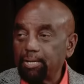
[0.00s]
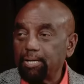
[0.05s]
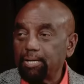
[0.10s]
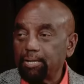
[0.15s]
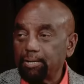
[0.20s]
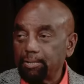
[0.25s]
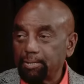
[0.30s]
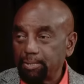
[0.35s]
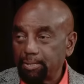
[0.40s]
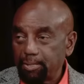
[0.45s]

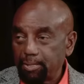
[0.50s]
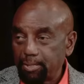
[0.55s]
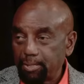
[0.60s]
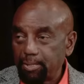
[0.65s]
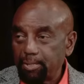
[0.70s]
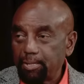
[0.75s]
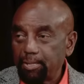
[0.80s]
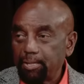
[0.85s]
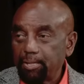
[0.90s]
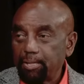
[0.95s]
man.
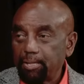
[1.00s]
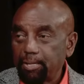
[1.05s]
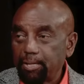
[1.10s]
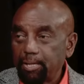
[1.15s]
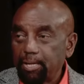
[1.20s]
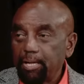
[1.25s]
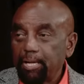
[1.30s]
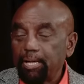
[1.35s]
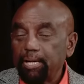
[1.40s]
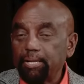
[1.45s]

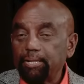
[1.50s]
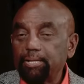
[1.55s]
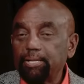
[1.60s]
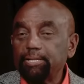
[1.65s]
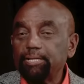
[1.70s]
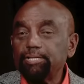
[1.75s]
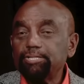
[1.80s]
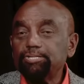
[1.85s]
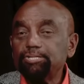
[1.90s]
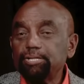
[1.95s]
And then
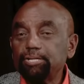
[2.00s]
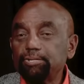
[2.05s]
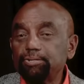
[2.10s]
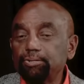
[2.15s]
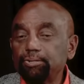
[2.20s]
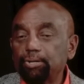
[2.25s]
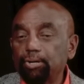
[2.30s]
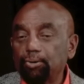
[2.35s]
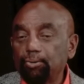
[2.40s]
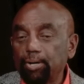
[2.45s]
they said,
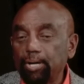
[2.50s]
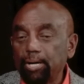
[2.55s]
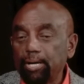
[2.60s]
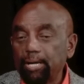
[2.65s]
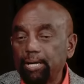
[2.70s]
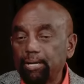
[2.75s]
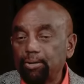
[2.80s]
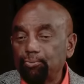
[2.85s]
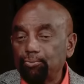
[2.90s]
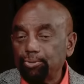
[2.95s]
you know
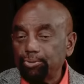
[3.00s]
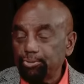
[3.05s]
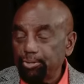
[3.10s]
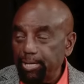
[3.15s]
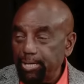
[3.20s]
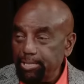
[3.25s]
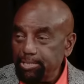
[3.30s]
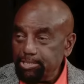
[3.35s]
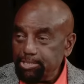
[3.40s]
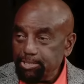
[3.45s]
what? When you're
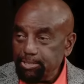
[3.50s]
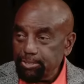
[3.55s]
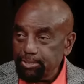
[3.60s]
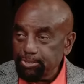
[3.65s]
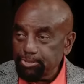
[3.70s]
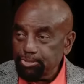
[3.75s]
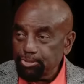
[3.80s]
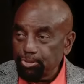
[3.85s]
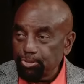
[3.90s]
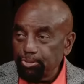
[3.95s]
18
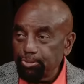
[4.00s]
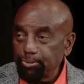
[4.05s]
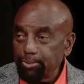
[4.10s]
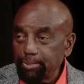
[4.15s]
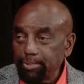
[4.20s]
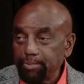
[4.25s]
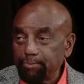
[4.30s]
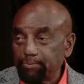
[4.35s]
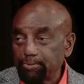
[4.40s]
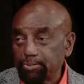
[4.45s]
years old, you
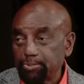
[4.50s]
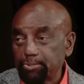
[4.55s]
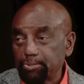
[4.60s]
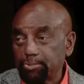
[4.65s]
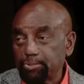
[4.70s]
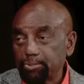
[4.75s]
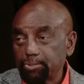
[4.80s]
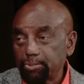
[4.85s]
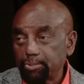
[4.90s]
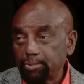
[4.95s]
leave it
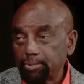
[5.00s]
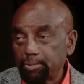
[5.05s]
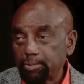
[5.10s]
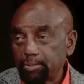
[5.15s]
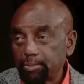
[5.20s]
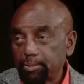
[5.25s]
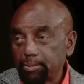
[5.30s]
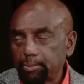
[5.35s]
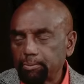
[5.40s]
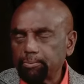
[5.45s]
here.
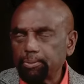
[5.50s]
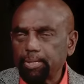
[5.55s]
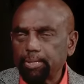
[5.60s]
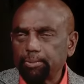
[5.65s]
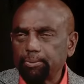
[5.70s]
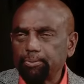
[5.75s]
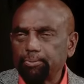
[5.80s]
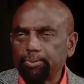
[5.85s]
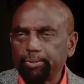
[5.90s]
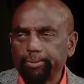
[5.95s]
Right. I'm
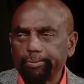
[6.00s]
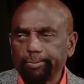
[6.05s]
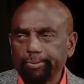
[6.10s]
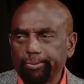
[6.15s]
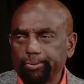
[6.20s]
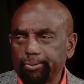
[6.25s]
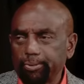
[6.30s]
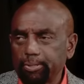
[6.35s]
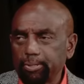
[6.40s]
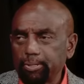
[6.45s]
like, well, I'm
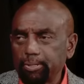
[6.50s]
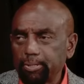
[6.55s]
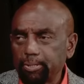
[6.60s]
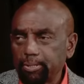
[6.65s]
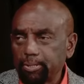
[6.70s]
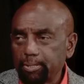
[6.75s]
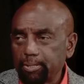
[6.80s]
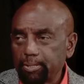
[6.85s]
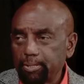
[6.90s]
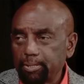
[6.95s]
going.
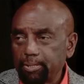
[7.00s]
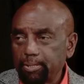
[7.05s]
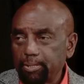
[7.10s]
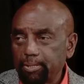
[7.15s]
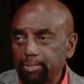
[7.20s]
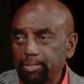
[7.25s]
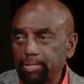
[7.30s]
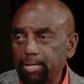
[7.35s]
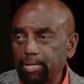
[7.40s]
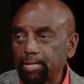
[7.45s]

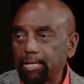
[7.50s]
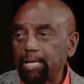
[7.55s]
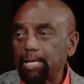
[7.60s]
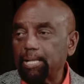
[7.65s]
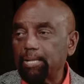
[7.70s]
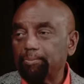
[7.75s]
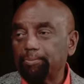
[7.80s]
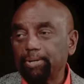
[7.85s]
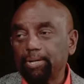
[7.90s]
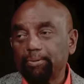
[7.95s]
Down to
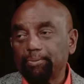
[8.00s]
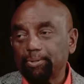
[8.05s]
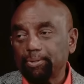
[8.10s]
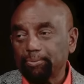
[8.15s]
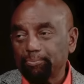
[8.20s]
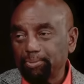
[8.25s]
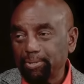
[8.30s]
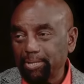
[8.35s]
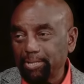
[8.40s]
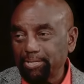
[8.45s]
Alabama on
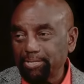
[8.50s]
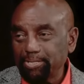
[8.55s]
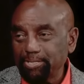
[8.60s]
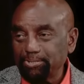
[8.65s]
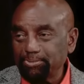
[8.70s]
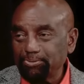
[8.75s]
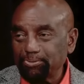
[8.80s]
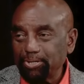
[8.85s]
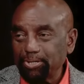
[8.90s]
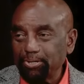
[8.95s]
a
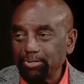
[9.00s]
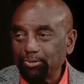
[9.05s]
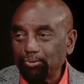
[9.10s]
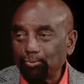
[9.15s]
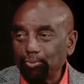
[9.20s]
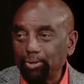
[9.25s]
plantation, right?